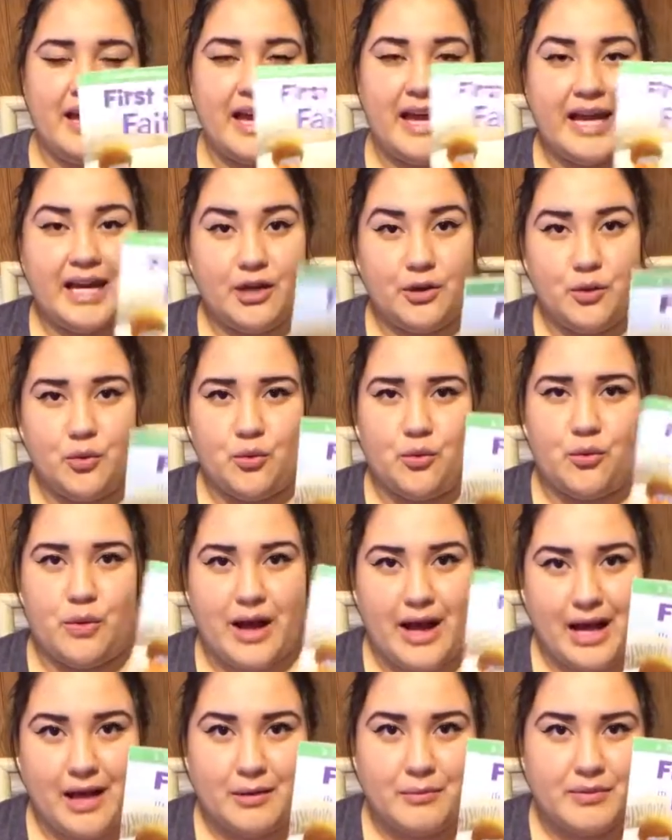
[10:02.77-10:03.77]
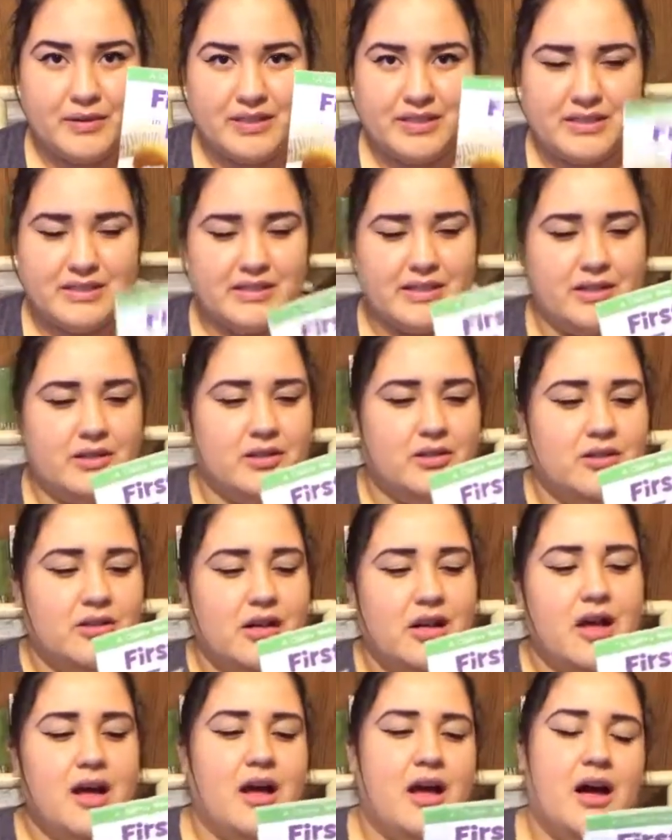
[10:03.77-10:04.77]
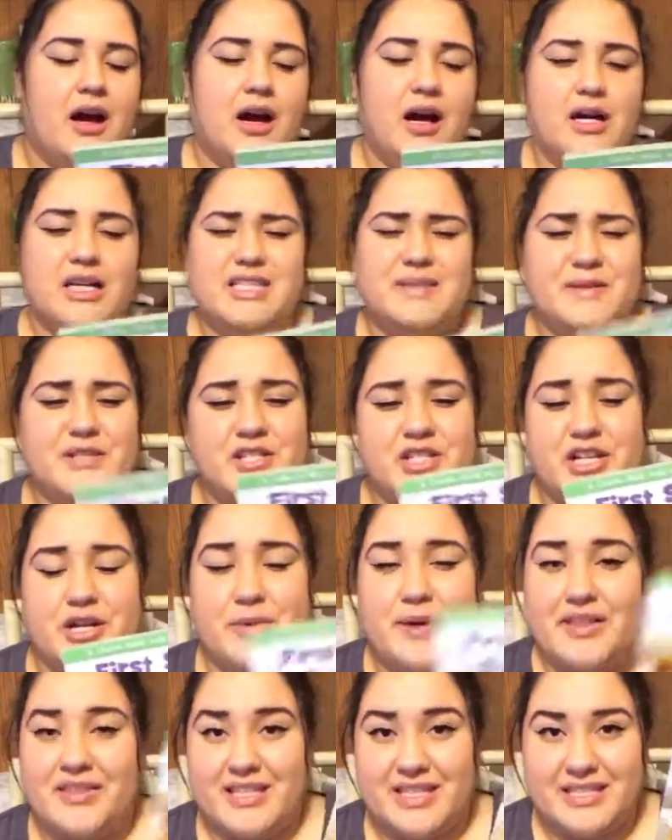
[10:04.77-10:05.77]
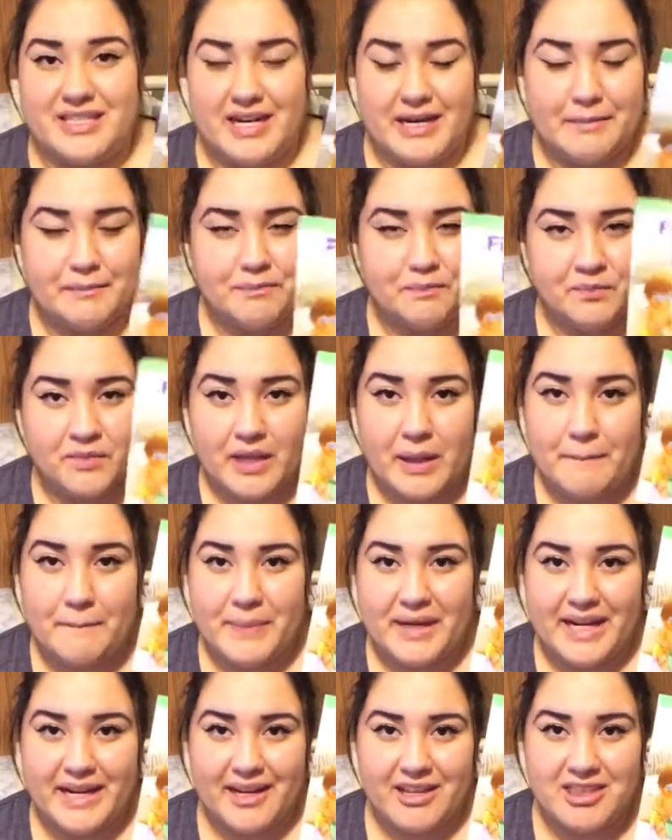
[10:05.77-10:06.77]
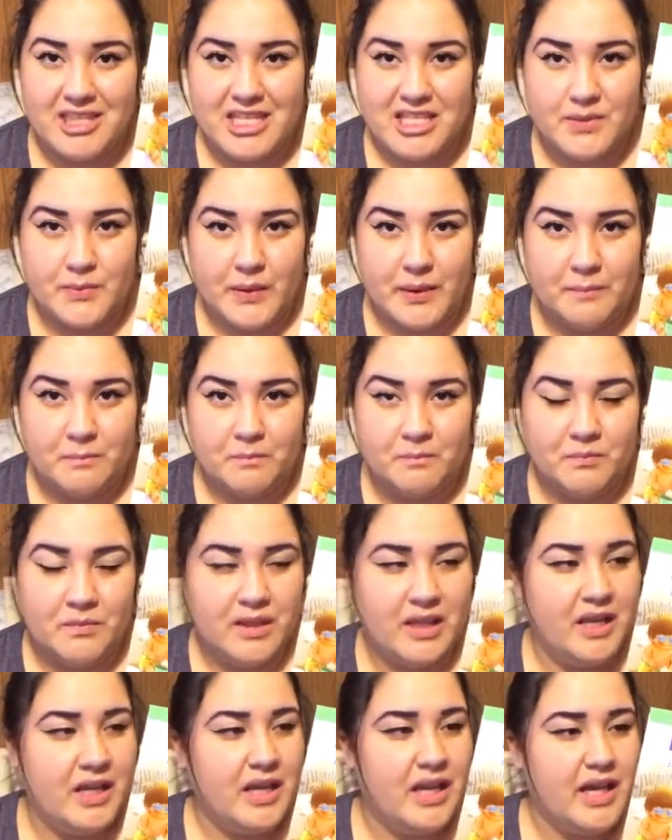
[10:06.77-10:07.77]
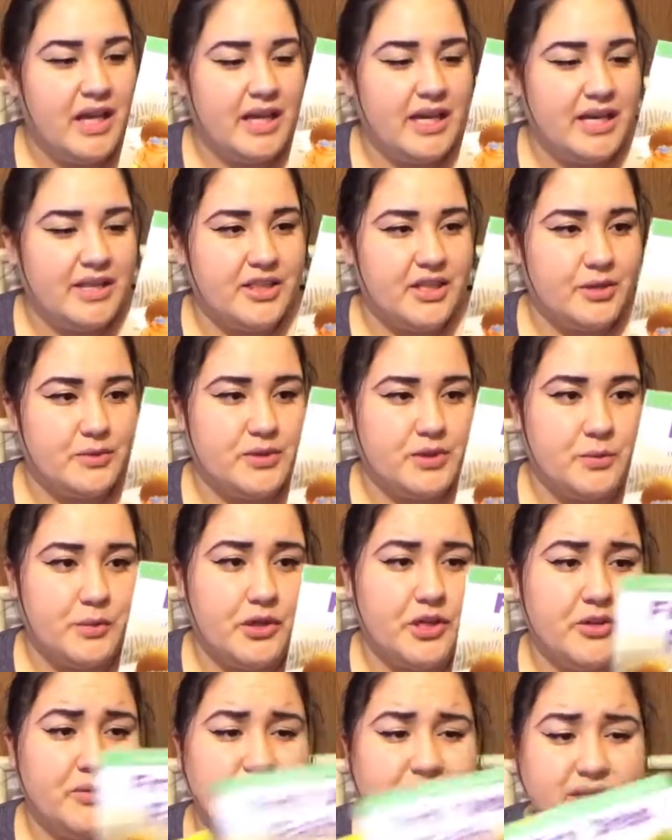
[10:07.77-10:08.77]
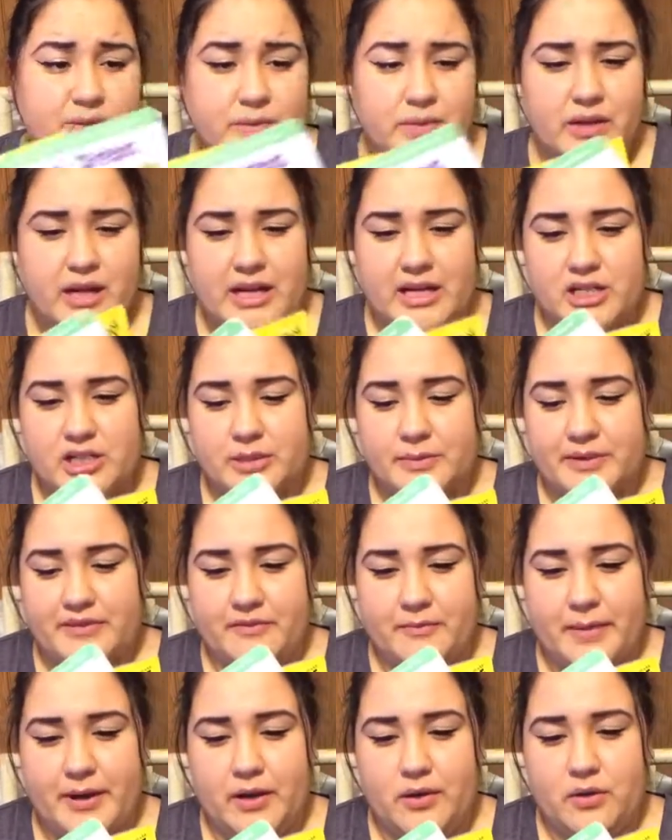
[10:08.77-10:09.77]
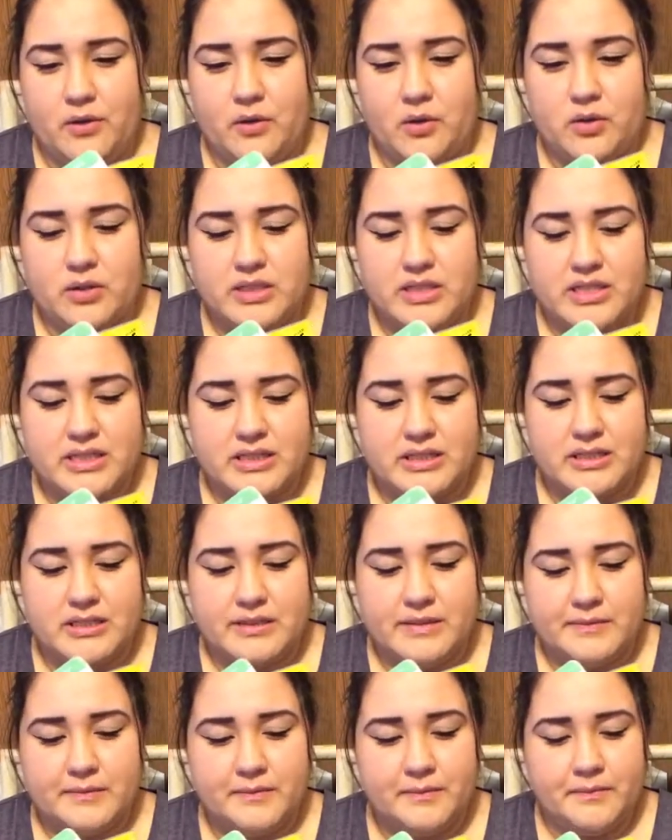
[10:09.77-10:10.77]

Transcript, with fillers: a grab still, especially around this time. But I got this one and I thought it was super cute. This one will actually be for my oldest